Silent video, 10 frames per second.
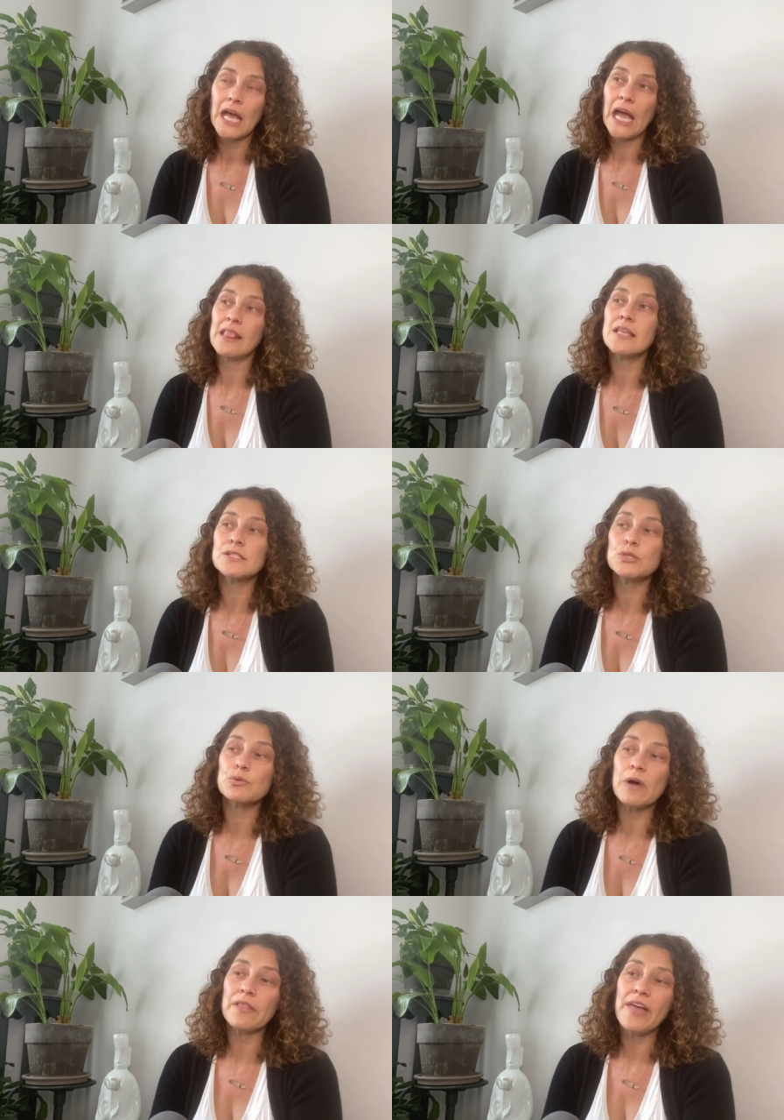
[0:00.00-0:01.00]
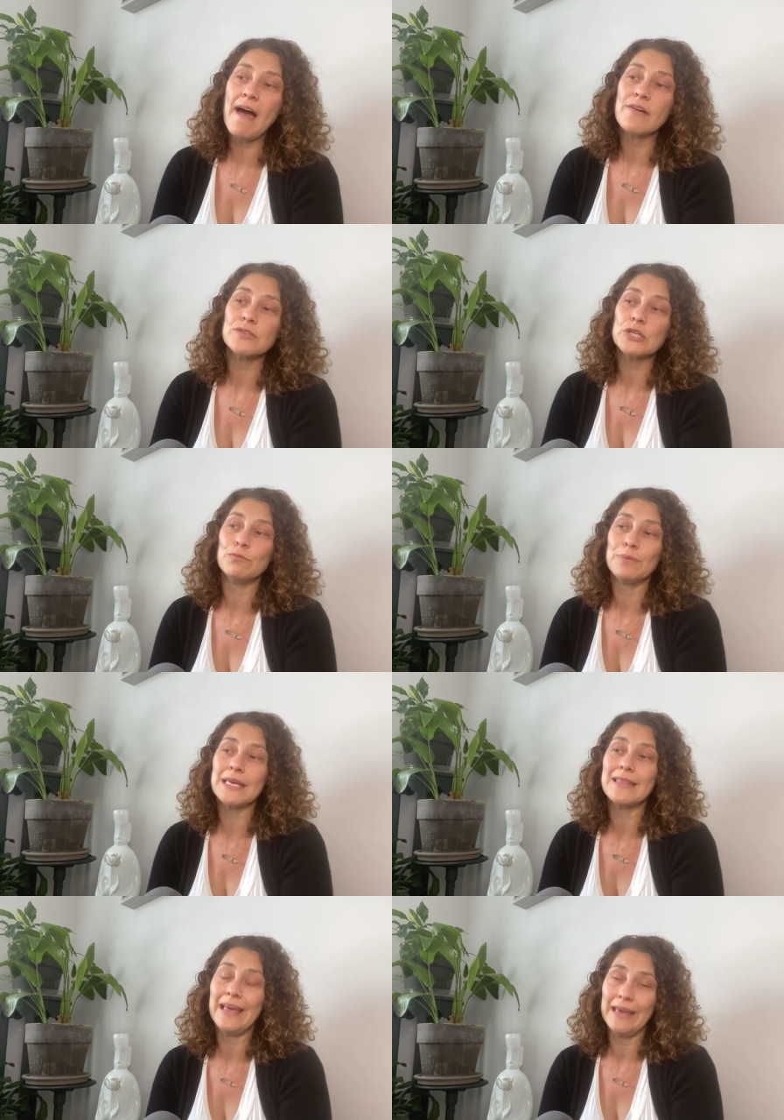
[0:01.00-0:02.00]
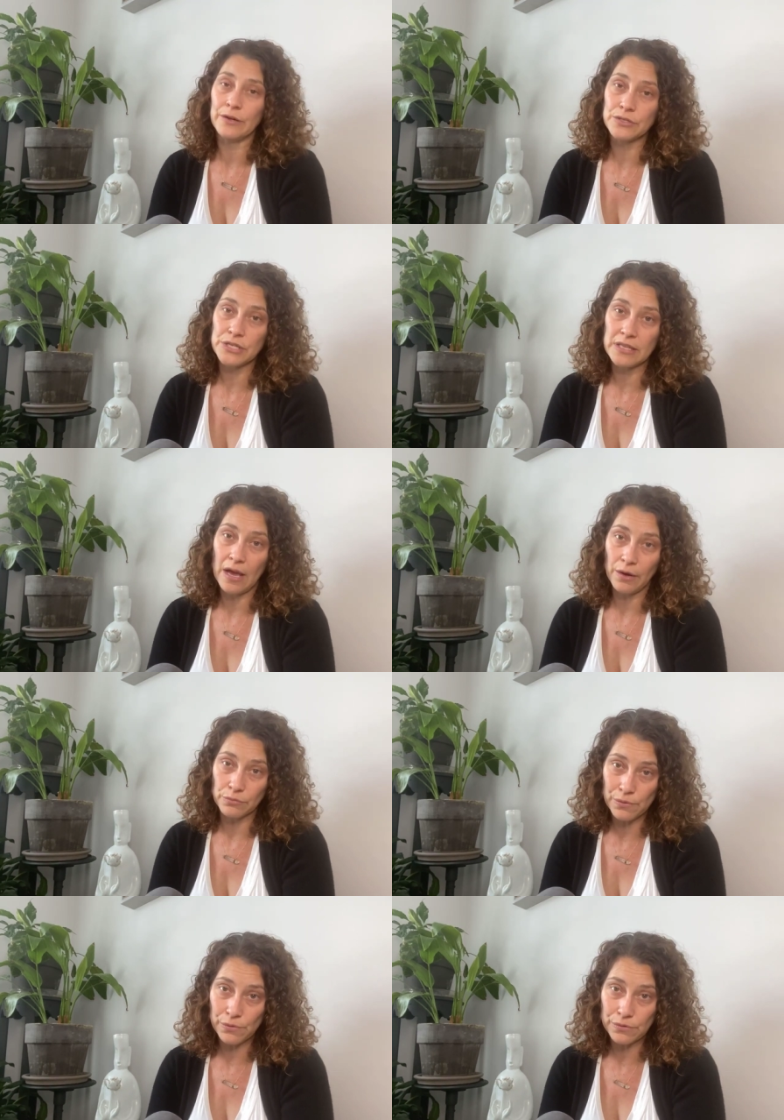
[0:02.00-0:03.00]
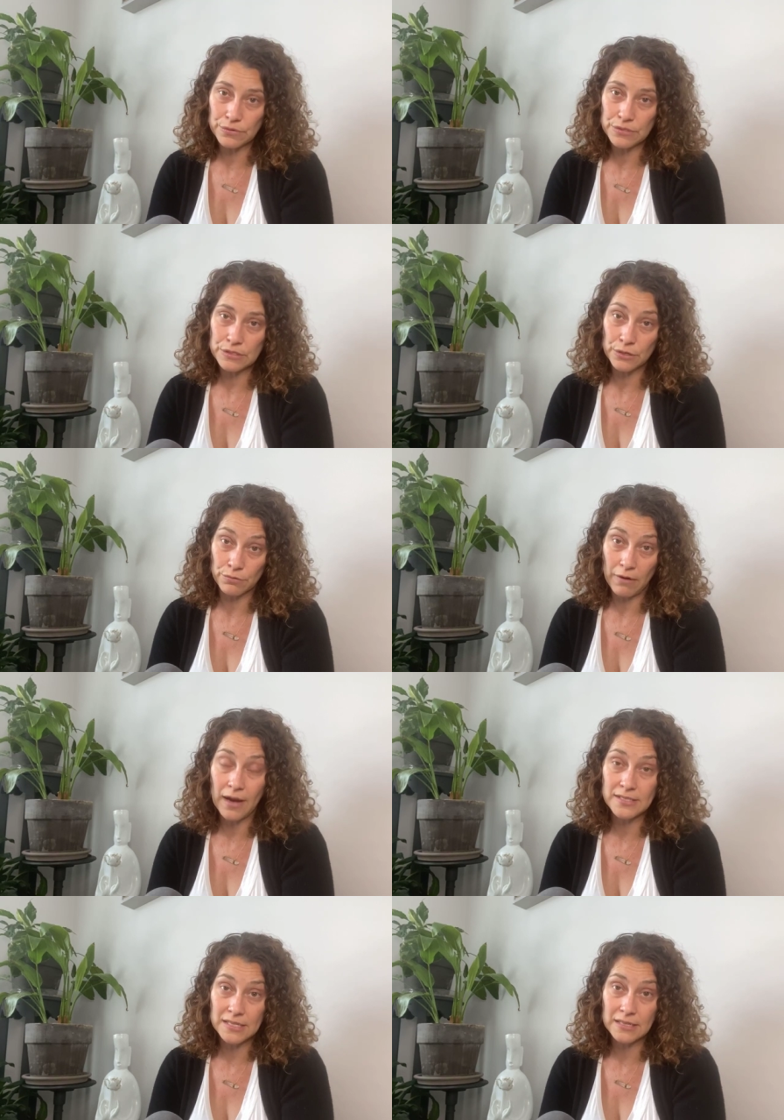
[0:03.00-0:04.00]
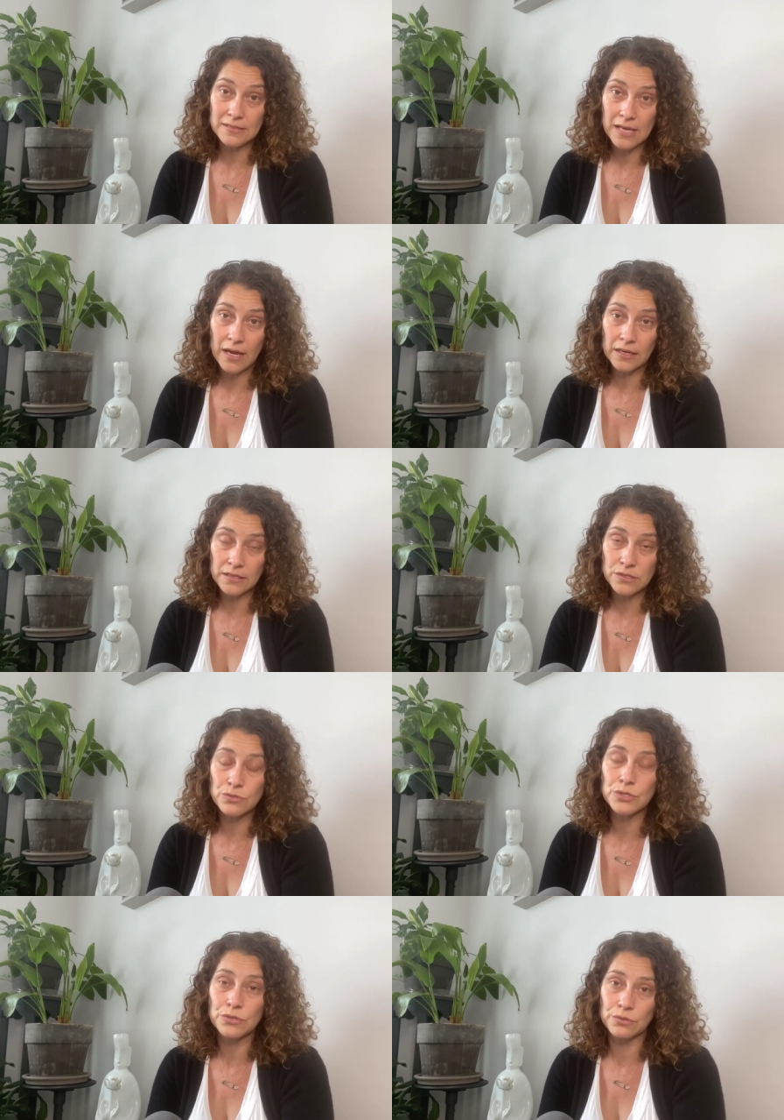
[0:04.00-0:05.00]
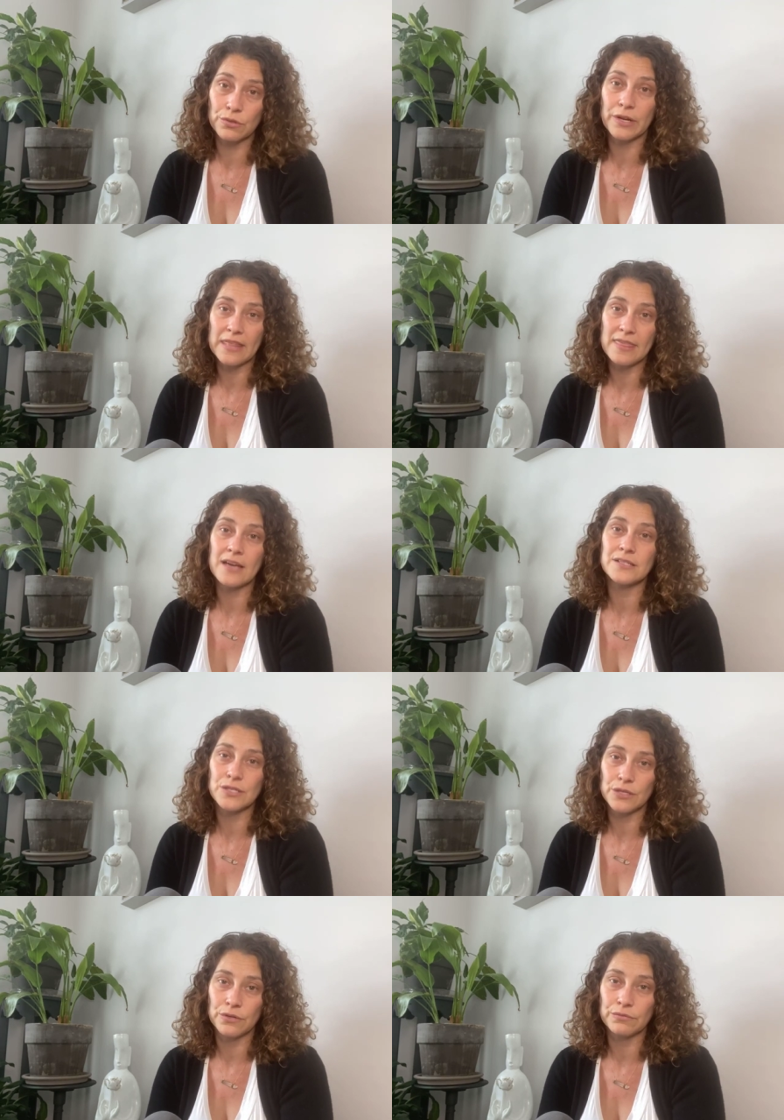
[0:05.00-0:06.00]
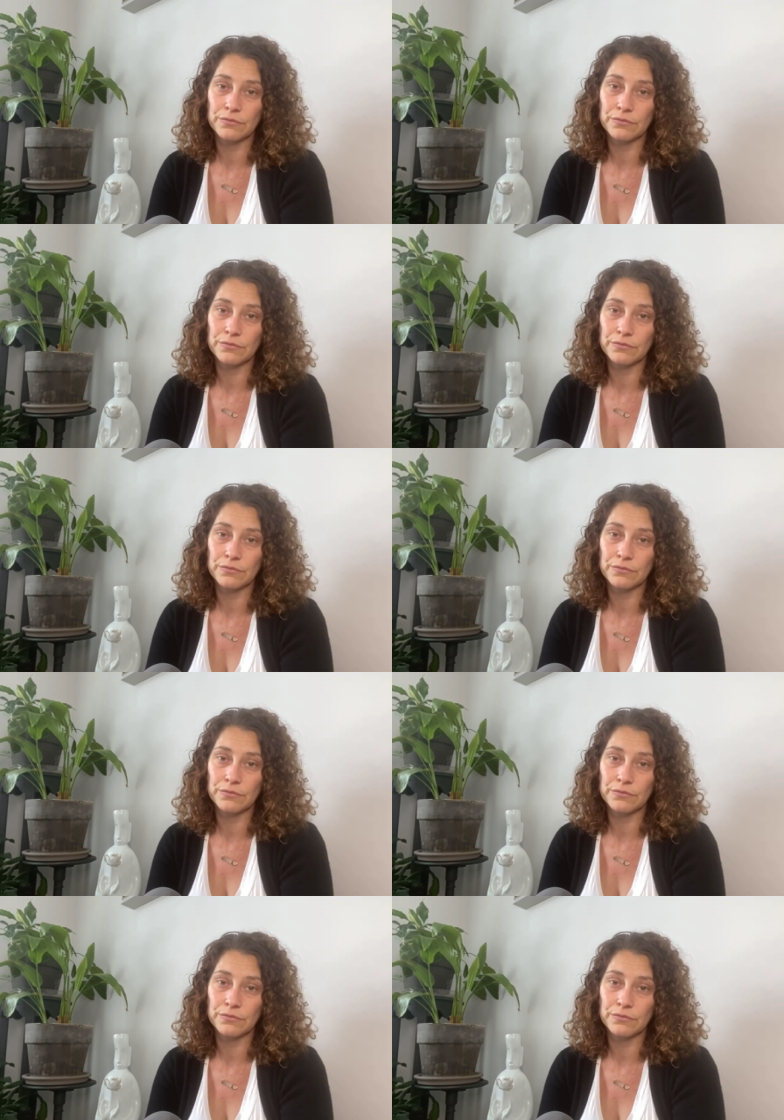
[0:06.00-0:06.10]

And this 12th house could be the energy that rules your rising sign, so do look at that too.